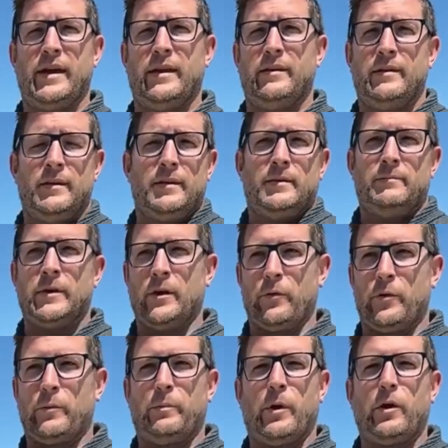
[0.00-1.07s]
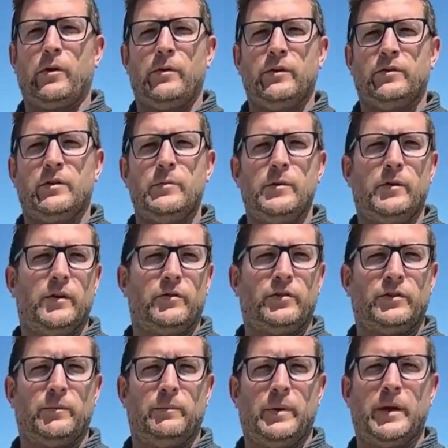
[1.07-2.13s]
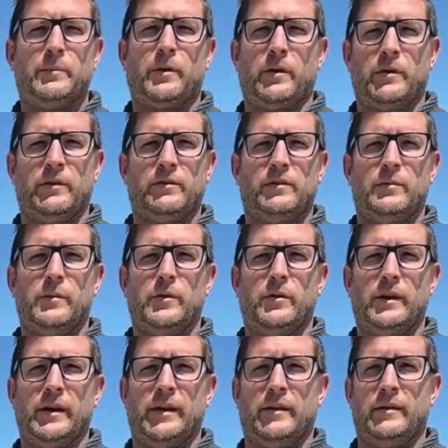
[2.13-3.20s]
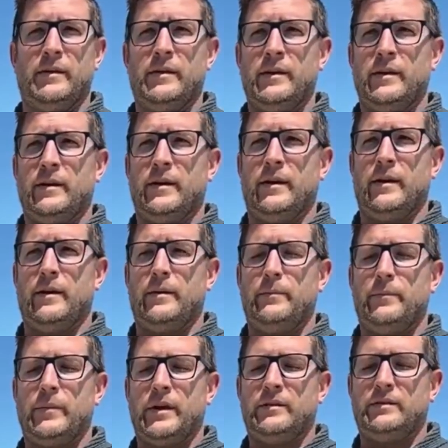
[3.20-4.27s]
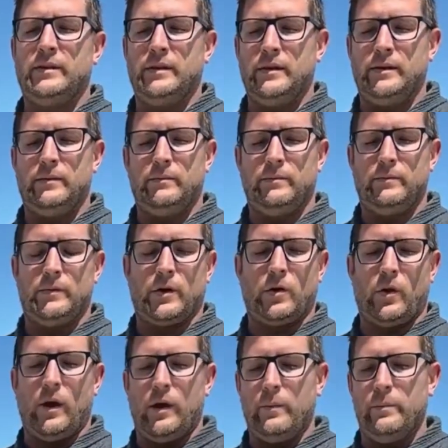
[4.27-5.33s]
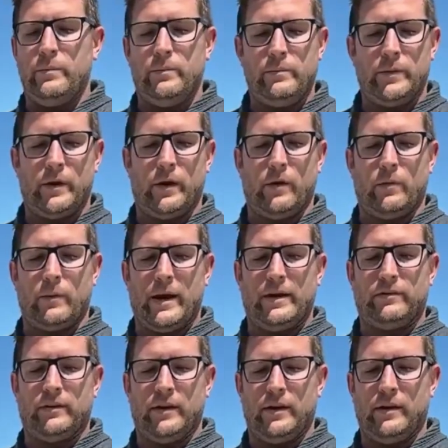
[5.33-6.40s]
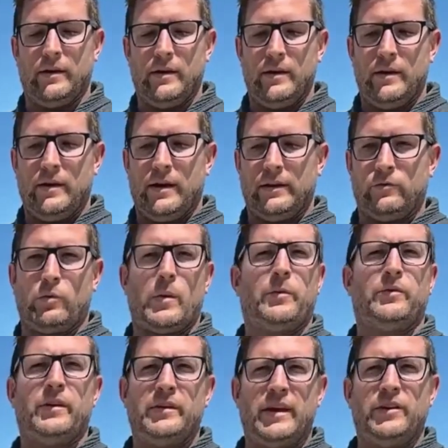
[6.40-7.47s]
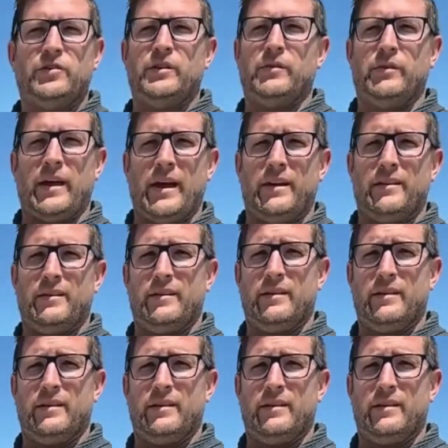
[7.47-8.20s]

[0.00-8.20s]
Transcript: that they're part of this community. They're such a big part of this community, and they see the club as a representation of that.